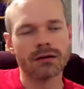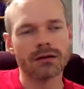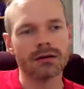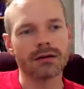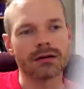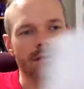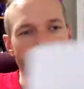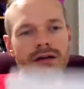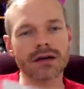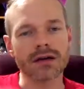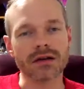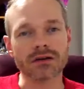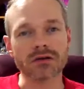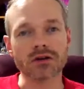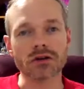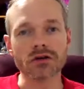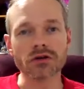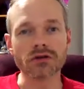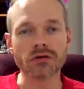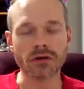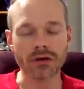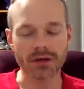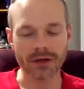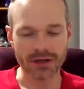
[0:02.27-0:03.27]
I got a
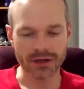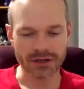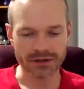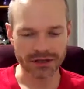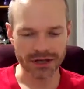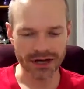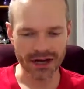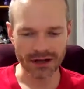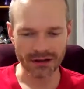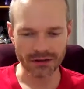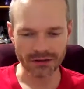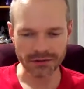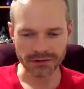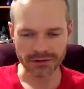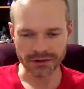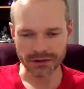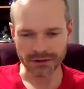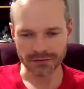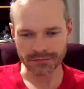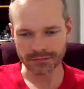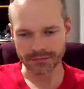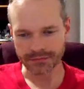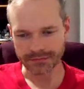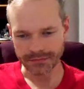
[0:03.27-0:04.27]
new
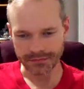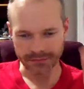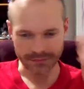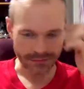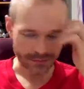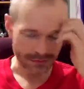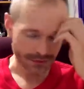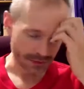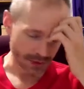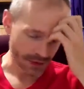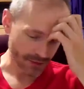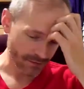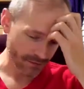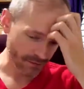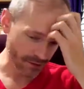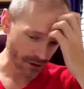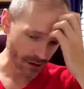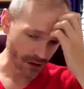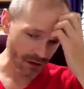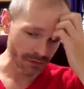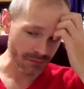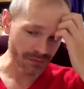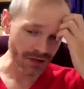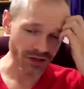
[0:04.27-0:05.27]
challenge for
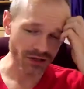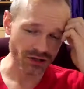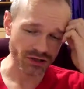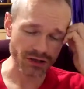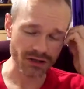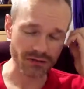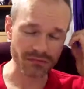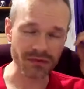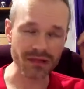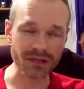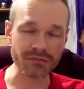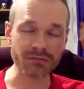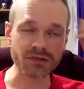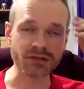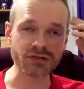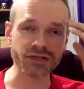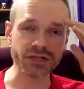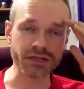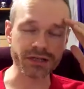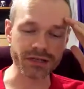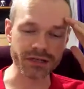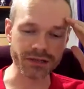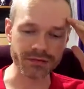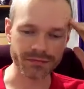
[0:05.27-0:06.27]
automation in
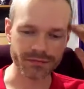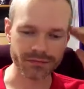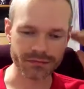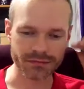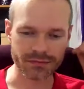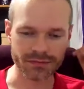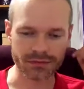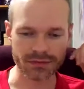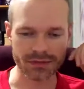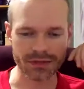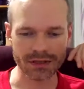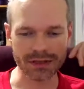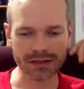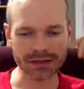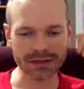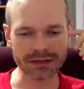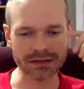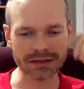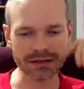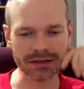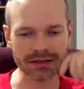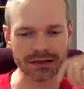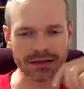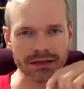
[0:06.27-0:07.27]
Beamng.
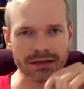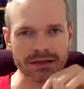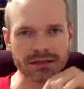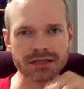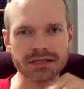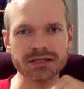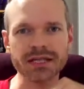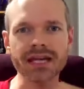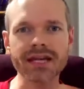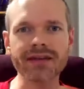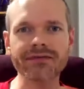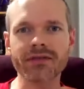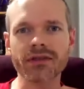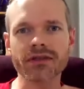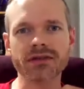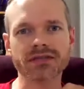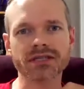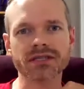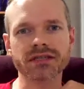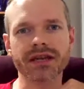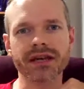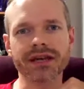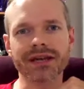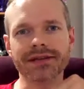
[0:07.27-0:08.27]
It's Save the
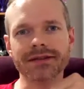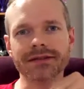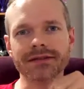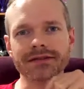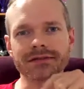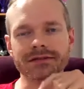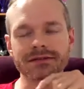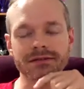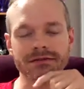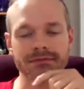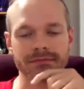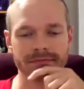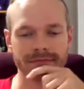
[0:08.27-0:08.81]
Sedans.